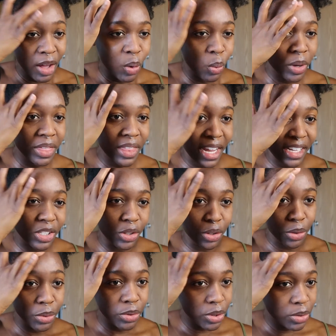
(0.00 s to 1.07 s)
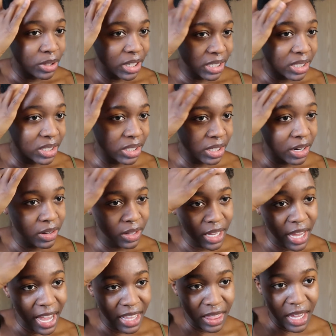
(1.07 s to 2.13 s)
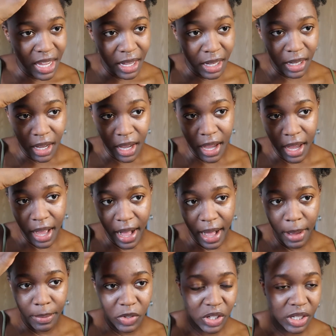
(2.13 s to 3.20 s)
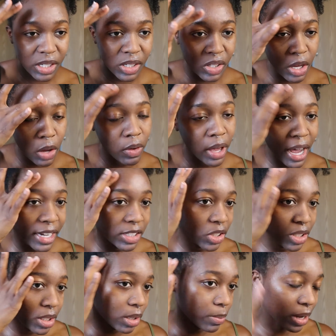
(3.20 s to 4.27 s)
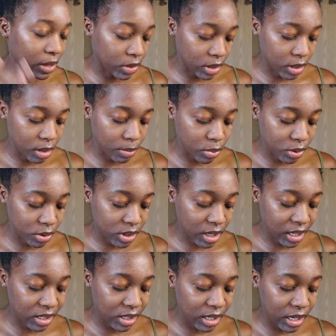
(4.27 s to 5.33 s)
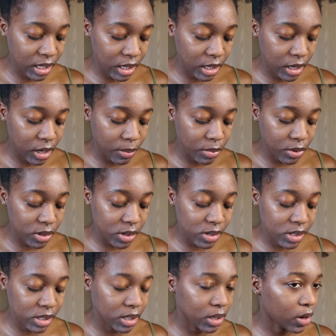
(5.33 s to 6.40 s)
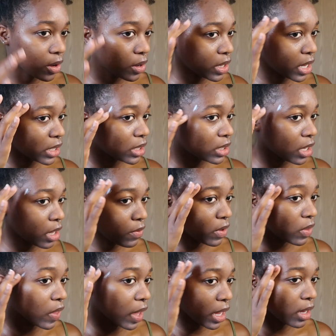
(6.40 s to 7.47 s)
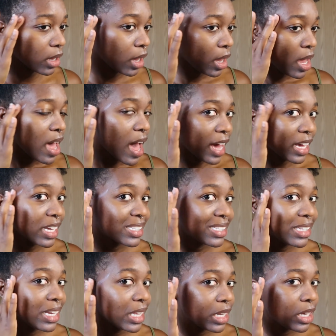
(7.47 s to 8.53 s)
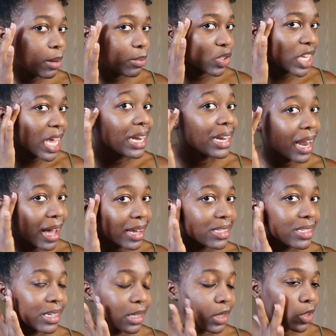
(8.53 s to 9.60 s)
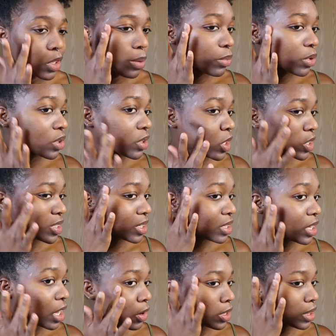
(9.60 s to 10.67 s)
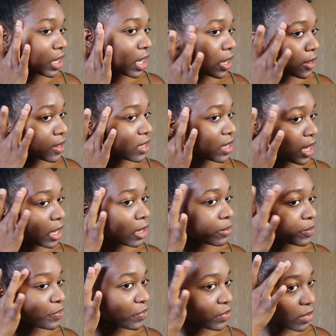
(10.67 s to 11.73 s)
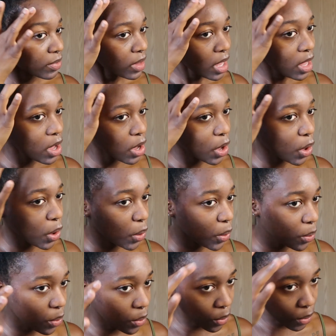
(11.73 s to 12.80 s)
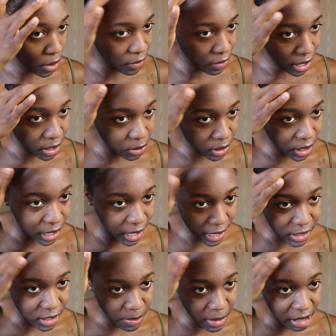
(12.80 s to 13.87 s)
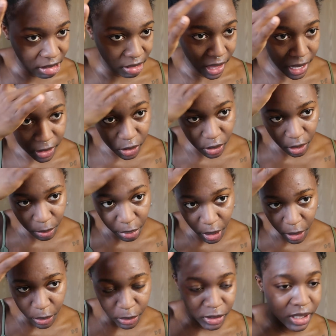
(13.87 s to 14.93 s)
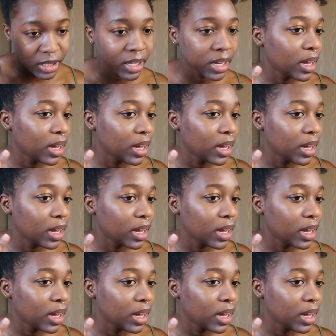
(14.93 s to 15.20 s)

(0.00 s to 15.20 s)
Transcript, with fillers: what that's due to necessarily. I think I'm just self-conscious about the numbers, like seeing the numbers and all that stuff and like, I guess seeing the numbers and not seeing the numbers is the scary thing. It's like, oh, if I don't get X amount of likes on a post,